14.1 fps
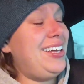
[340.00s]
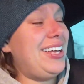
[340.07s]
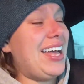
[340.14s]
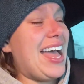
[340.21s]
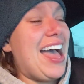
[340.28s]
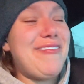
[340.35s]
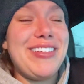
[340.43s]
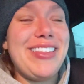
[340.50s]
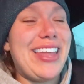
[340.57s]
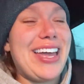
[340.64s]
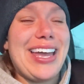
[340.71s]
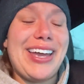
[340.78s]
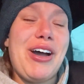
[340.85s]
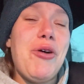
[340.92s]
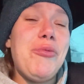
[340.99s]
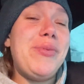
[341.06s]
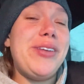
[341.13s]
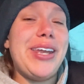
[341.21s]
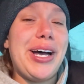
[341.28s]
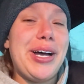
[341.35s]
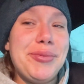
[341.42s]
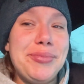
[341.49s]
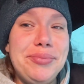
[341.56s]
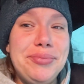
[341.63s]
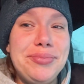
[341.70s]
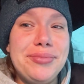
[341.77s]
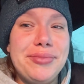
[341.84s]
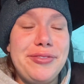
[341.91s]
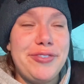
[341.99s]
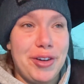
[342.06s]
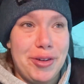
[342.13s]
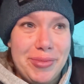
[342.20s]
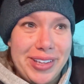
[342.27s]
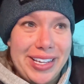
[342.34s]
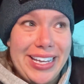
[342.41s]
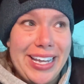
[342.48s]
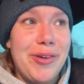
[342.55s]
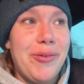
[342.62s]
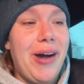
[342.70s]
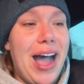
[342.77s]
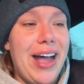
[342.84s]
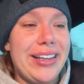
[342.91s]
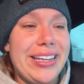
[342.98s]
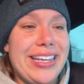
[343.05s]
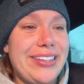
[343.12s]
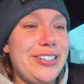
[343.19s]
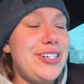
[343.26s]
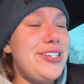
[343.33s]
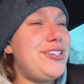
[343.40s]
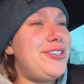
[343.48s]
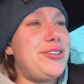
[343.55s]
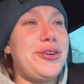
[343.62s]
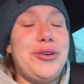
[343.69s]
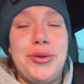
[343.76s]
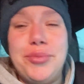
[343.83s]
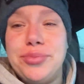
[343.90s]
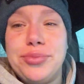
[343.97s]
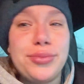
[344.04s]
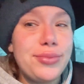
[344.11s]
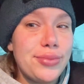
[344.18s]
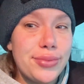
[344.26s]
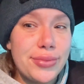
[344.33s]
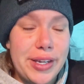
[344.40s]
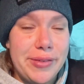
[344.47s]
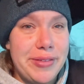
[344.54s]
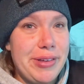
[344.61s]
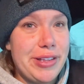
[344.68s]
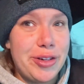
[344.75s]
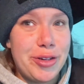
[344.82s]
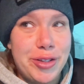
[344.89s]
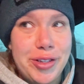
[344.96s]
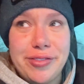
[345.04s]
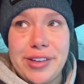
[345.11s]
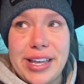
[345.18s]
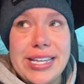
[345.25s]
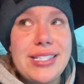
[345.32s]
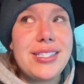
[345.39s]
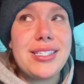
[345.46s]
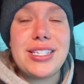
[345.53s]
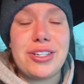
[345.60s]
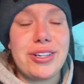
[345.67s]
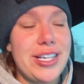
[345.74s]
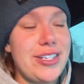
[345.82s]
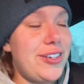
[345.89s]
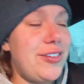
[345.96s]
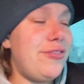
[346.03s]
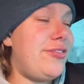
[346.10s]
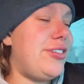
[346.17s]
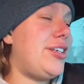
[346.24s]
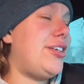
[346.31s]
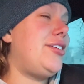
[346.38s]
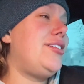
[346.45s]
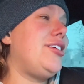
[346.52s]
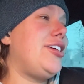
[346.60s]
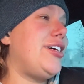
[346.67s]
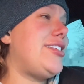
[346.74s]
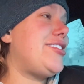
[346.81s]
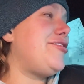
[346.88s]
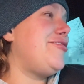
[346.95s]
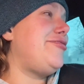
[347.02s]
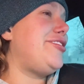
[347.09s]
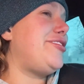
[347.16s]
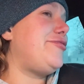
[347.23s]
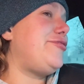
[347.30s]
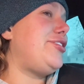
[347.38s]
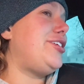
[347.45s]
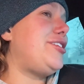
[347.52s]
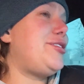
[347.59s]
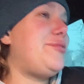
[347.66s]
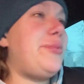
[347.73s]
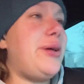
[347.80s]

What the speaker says: I haven't like opened up verbally in a while either, so I'm in my literal phase. You guys are gonna feel the feels.